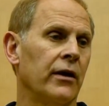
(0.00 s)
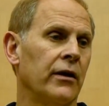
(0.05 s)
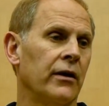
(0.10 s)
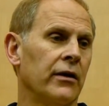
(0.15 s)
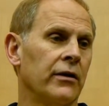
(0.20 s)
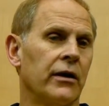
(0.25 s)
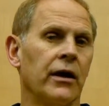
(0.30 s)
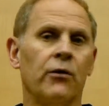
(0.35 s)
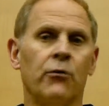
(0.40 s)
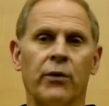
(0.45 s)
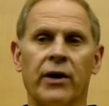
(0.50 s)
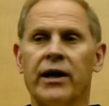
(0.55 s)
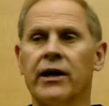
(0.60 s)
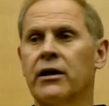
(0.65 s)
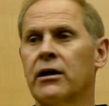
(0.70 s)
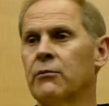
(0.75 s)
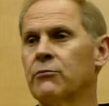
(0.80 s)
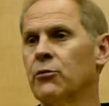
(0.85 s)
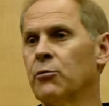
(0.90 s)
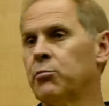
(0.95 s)
again, we got to
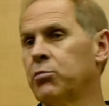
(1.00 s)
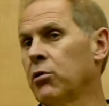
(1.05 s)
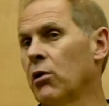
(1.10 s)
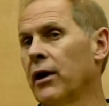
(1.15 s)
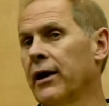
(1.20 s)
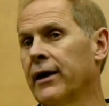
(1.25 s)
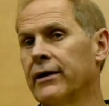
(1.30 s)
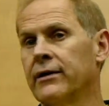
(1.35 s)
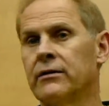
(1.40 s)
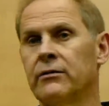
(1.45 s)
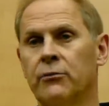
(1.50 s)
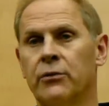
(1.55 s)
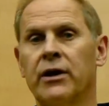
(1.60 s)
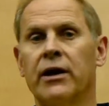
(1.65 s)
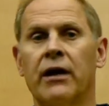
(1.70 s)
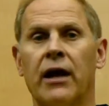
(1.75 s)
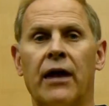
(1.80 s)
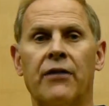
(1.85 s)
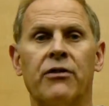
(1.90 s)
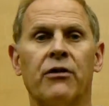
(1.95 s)
come to play.
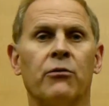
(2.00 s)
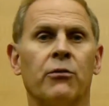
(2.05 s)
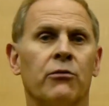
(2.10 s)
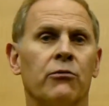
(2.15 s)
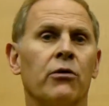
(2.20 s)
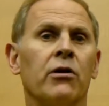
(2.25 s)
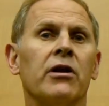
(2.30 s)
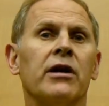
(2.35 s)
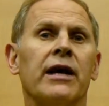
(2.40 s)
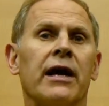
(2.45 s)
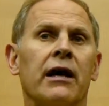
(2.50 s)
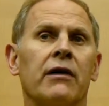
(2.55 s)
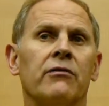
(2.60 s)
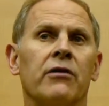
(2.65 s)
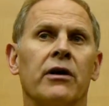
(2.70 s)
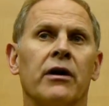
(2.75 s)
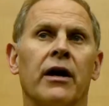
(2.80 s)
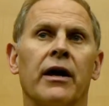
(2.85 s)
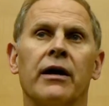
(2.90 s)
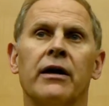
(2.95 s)
I think we really have
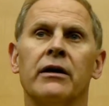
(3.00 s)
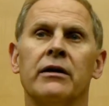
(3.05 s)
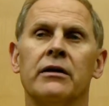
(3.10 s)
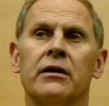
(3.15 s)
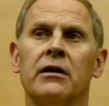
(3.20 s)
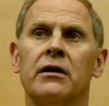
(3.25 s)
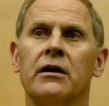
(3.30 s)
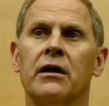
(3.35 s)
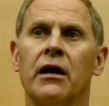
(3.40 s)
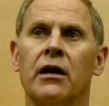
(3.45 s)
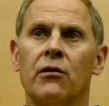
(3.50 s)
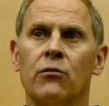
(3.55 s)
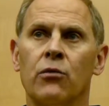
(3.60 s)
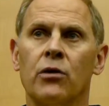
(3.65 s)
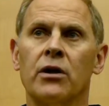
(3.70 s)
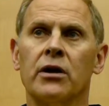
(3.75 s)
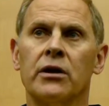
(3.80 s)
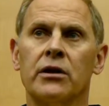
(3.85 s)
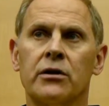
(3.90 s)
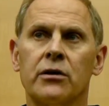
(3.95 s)
a
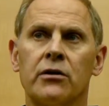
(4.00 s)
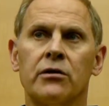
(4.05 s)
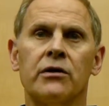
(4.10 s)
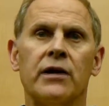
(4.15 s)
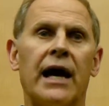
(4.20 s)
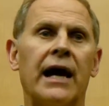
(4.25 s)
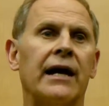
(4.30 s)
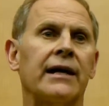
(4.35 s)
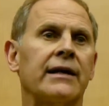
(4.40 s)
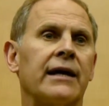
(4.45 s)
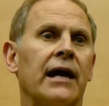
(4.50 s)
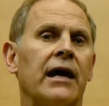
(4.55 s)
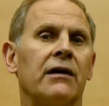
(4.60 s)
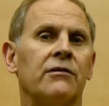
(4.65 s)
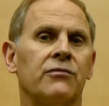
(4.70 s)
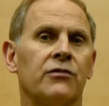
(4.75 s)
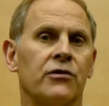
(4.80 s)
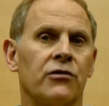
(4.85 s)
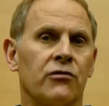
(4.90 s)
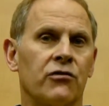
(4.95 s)
really good
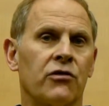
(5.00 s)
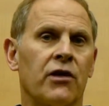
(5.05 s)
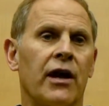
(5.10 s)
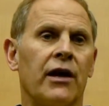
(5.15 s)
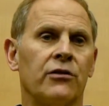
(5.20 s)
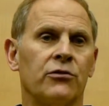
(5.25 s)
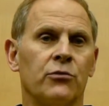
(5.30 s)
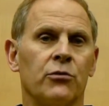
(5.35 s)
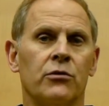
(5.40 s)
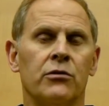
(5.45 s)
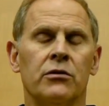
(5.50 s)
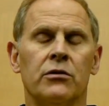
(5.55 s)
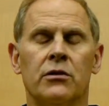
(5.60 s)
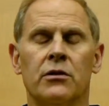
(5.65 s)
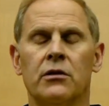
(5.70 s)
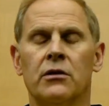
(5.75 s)
non-conference schedule